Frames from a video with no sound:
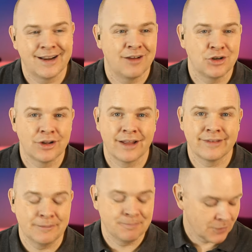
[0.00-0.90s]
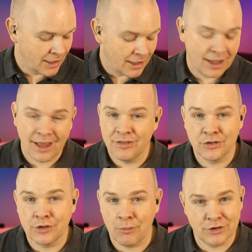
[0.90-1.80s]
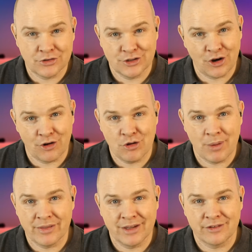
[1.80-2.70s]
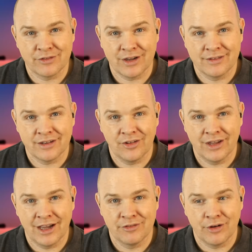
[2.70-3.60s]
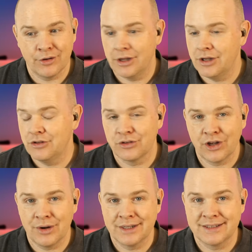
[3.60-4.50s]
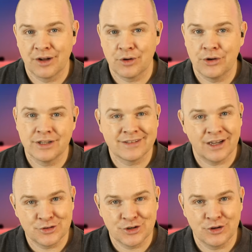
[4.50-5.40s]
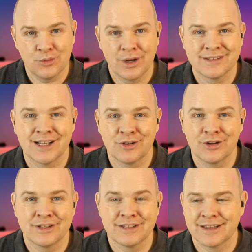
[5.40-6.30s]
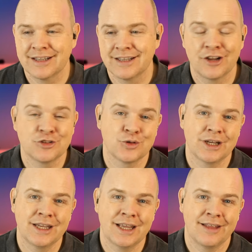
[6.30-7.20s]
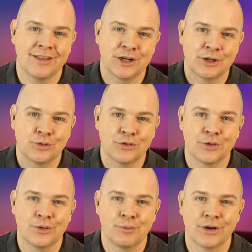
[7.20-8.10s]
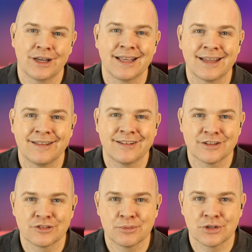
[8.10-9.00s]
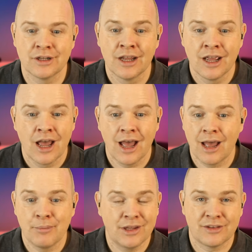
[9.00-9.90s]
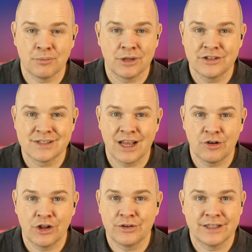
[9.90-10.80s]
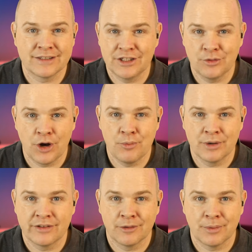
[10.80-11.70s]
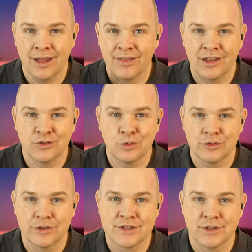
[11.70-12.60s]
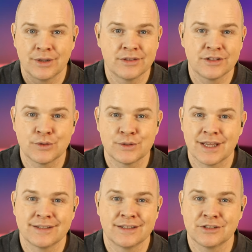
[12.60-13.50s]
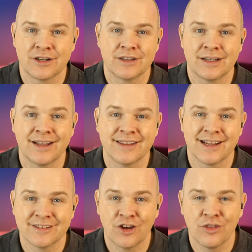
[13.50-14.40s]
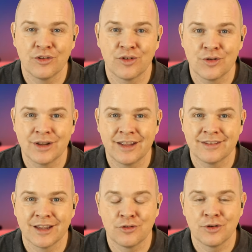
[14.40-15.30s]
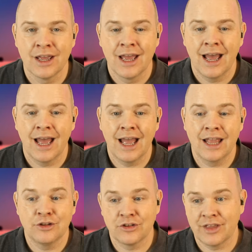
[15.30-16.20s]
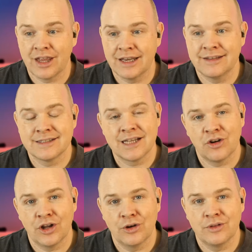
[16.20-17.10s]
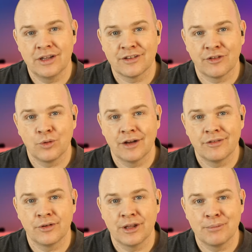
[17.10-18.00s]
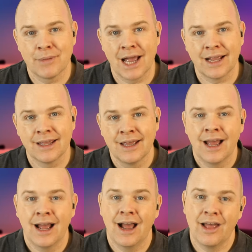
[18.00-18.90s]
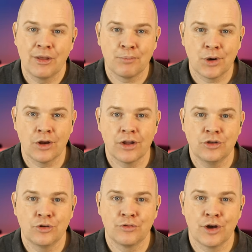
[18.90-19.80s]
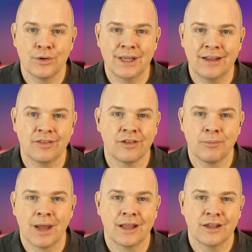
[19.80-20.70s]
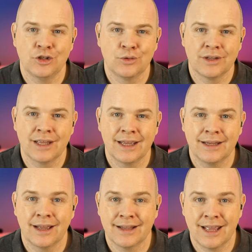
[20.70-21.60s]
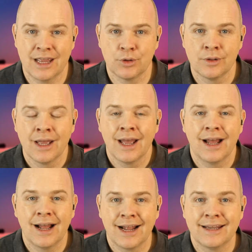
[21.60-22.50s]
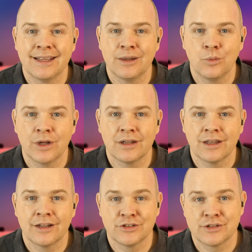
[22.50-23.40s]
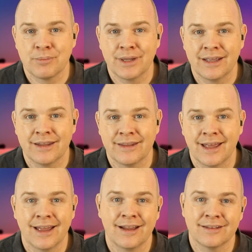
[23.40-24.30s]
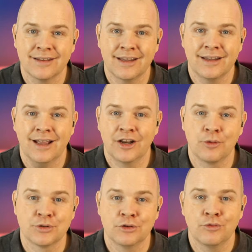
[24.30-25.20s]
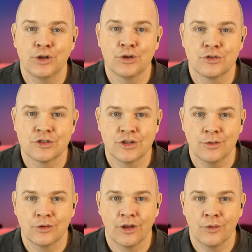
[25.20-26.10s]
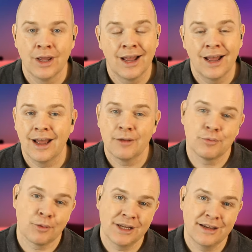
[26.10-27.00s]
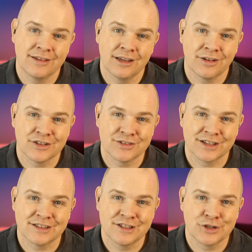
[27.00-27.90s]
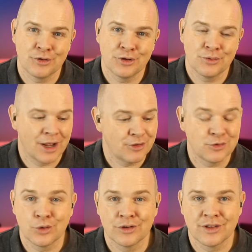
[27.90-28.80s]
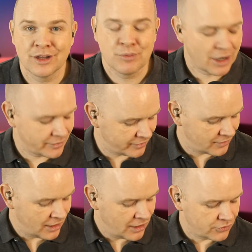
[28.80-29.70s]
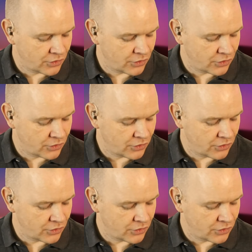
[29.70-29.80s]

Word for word: in and have a look at it. Uh, there's not much to show you about the interface on the iPhone. You just go and download it. I'll show you where to download it in shortly, and then I'll also put a link in the description. Uh, but you simply just download it, you open it up, and that's all there is to it. There's no settings or anything like that on the phone itself. Uh, you just then need to download the software for the Mac, uh, and then plug your phone into the Mac using a uh, cable, and it will just appear appear there as a, an option for you to choose. So uh, probably easy if I just actually show you how this works in practice.